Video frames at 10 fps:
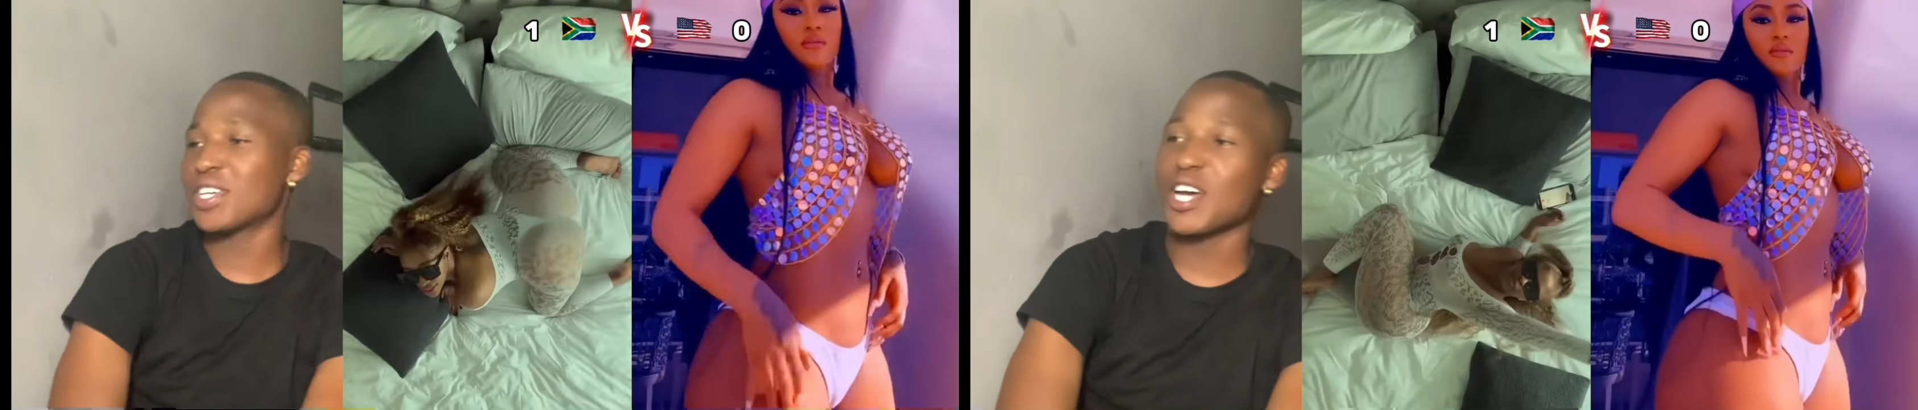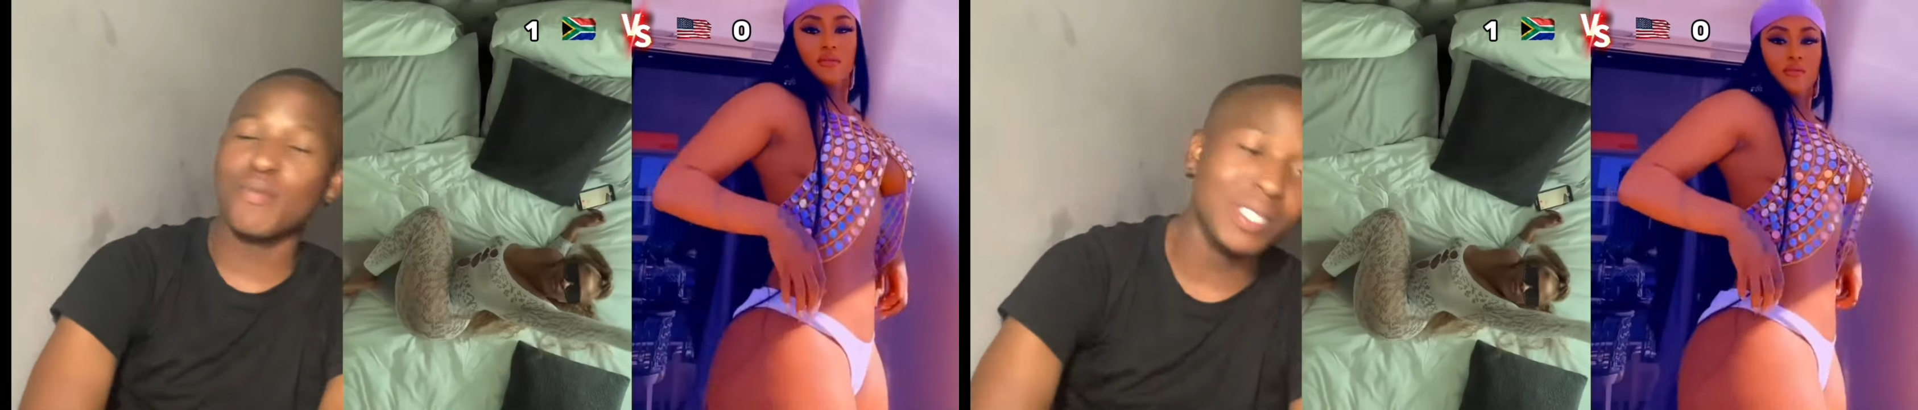
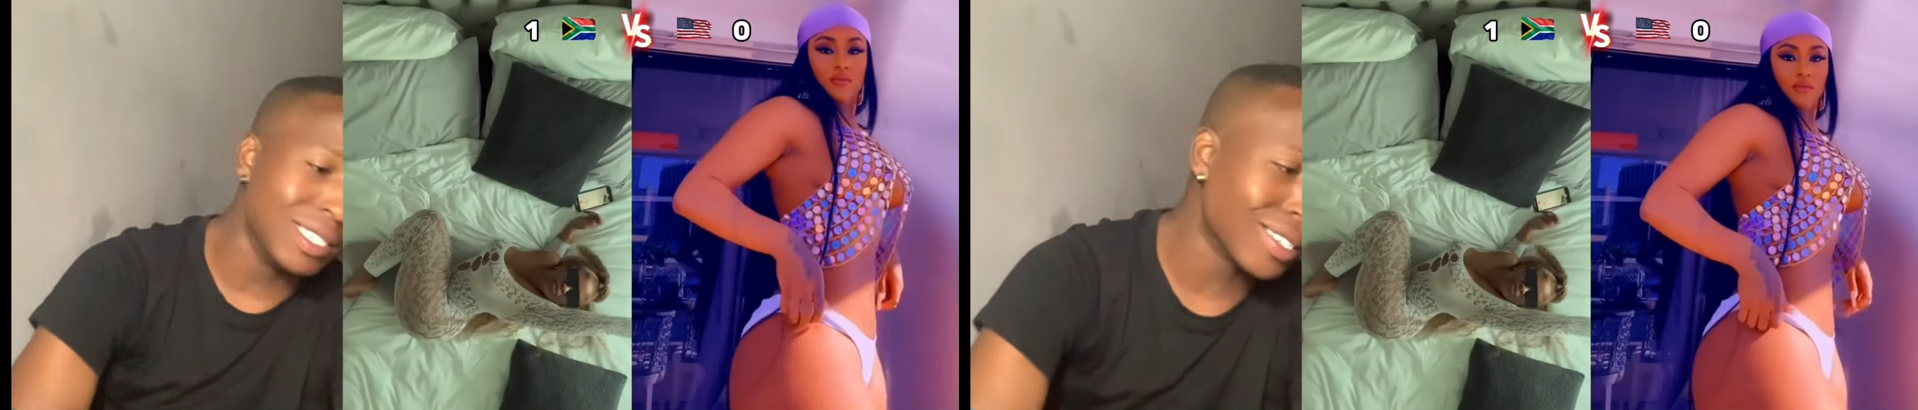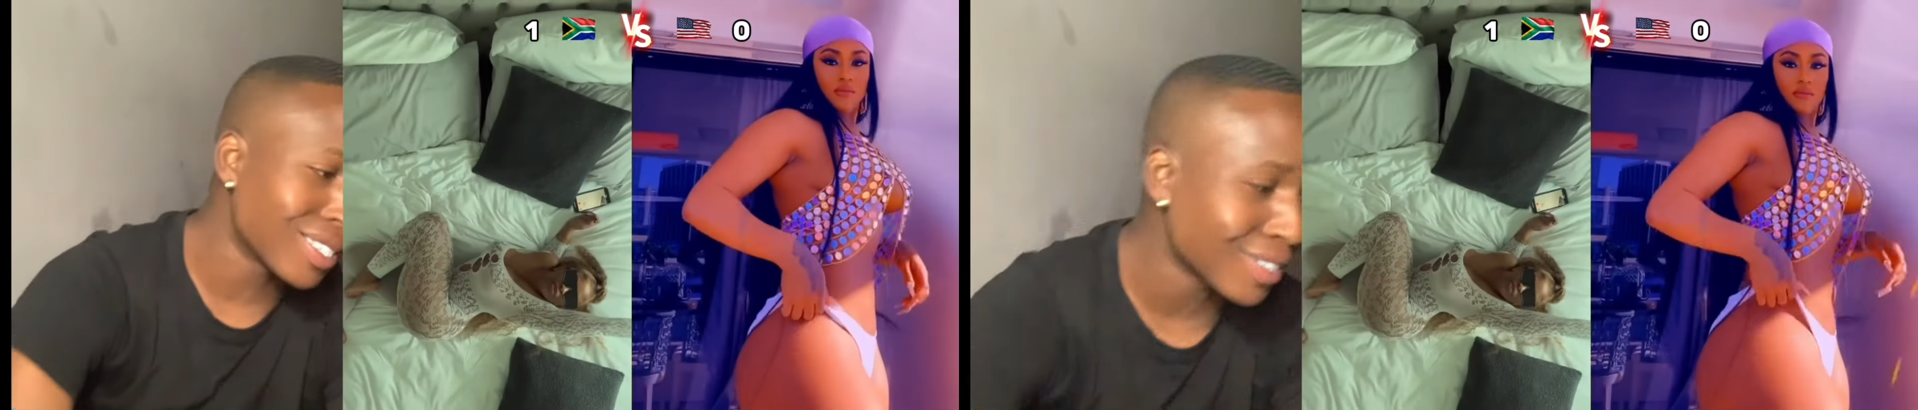know what I mean?
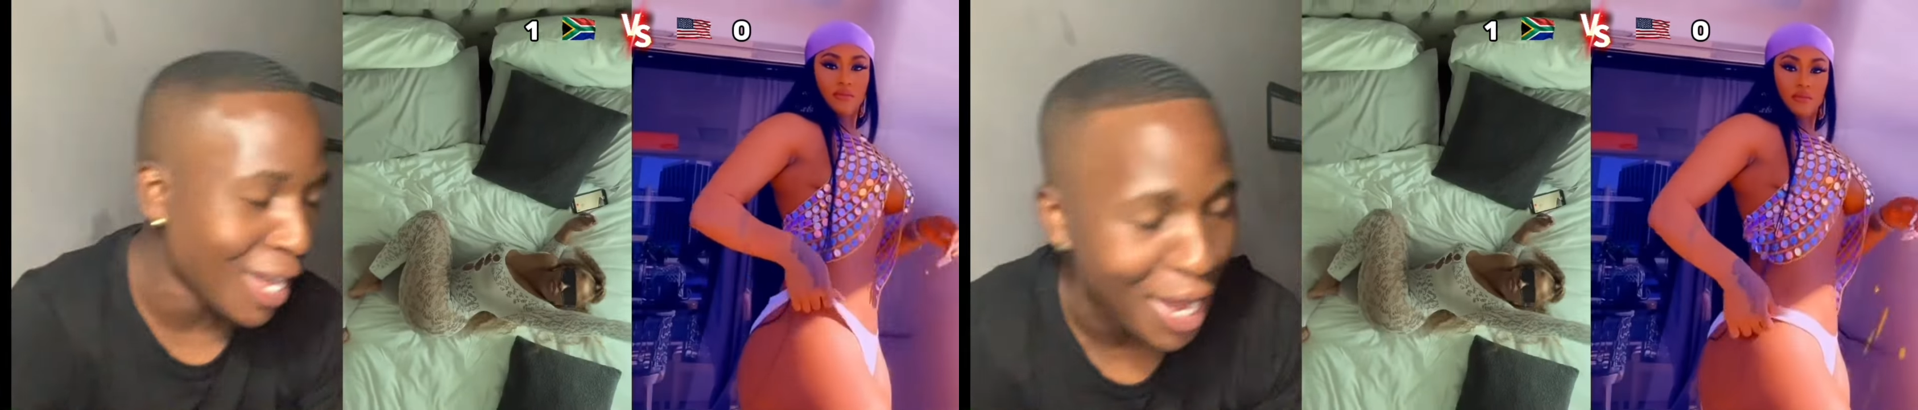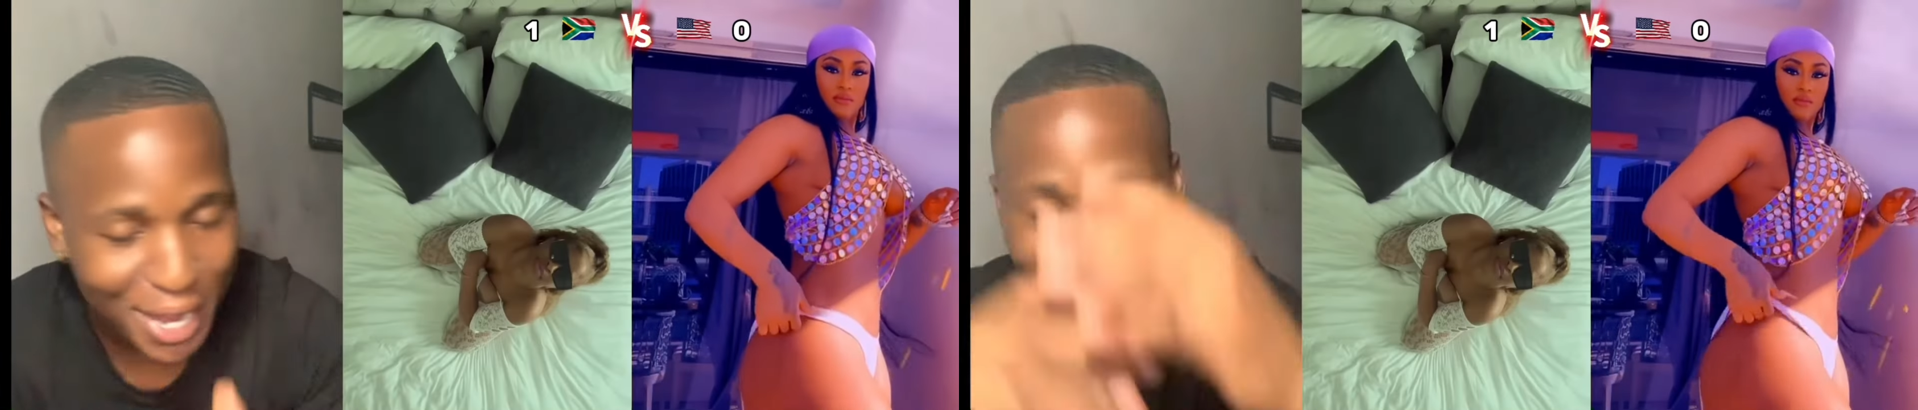This is
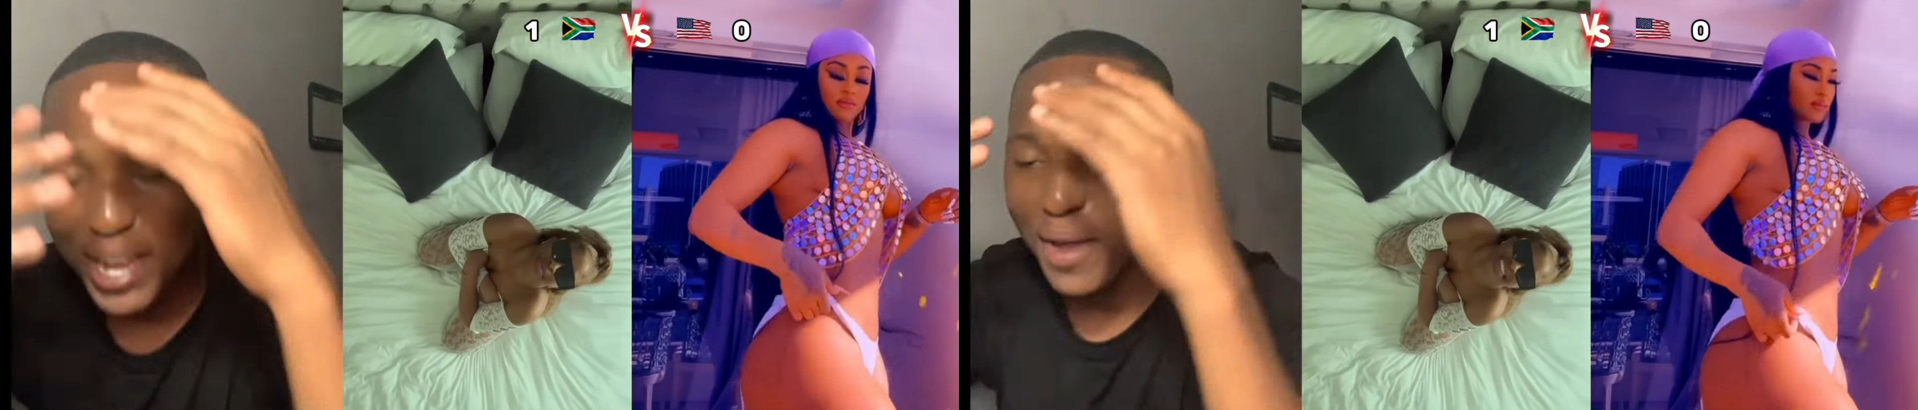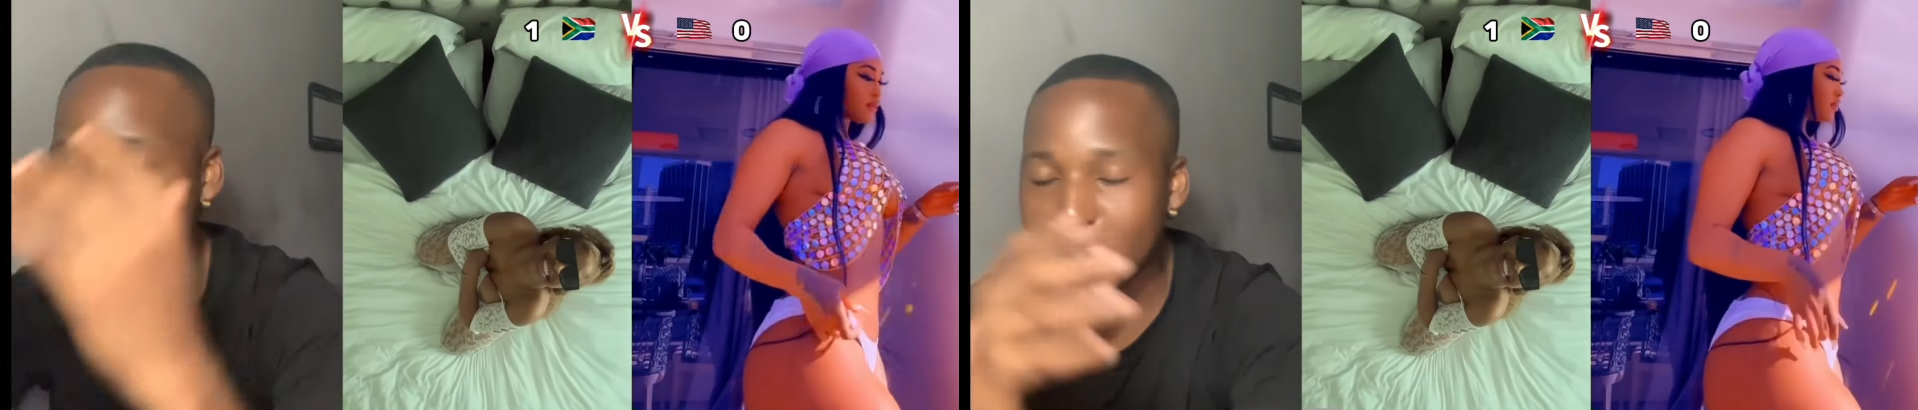like
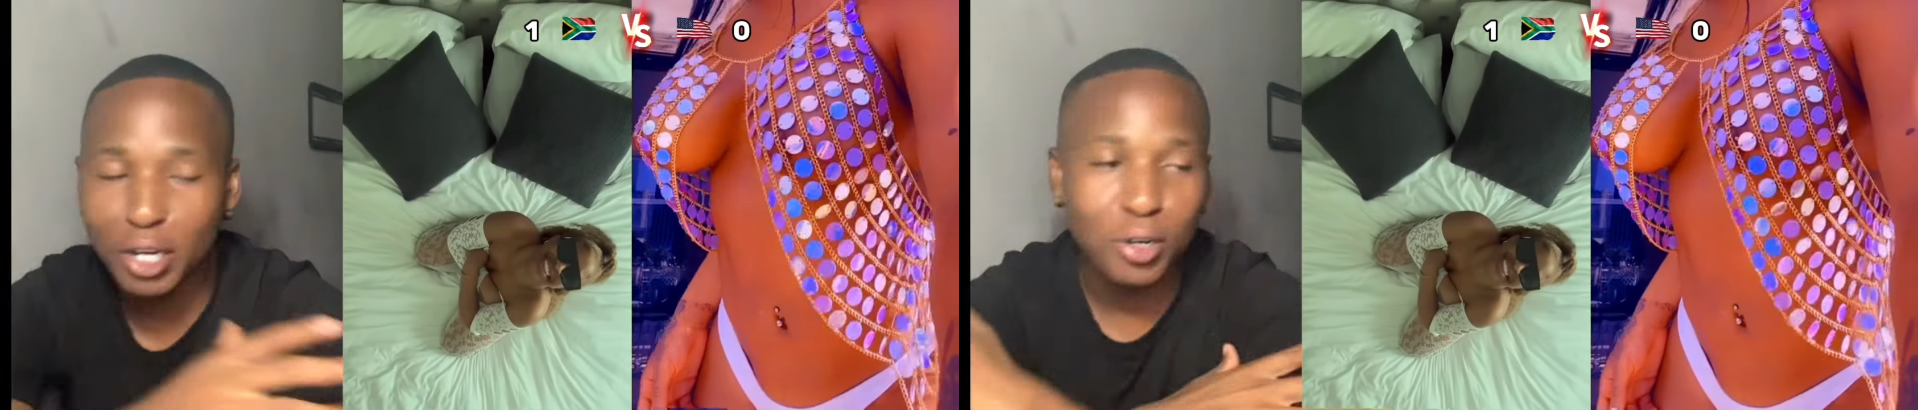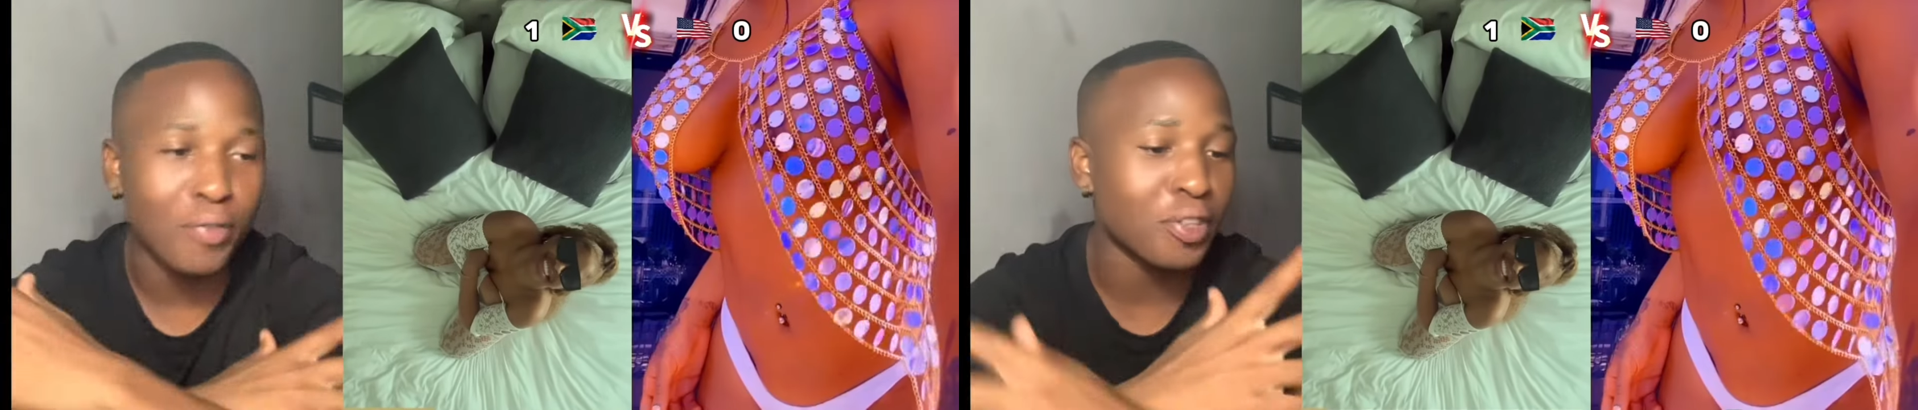
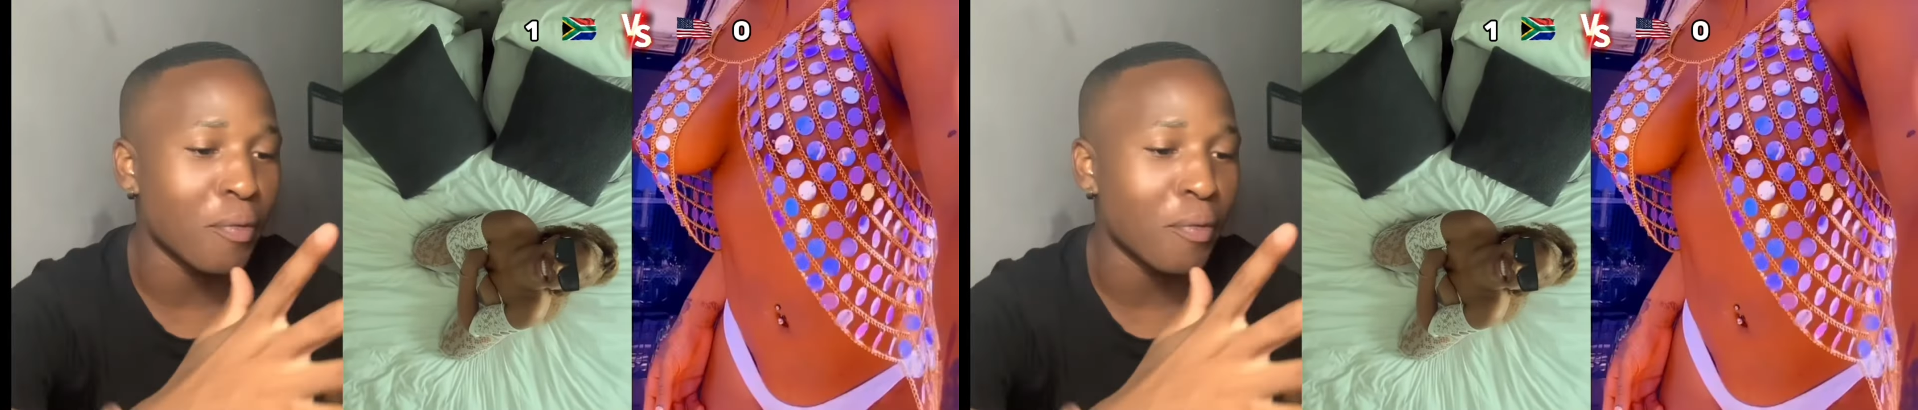battle of the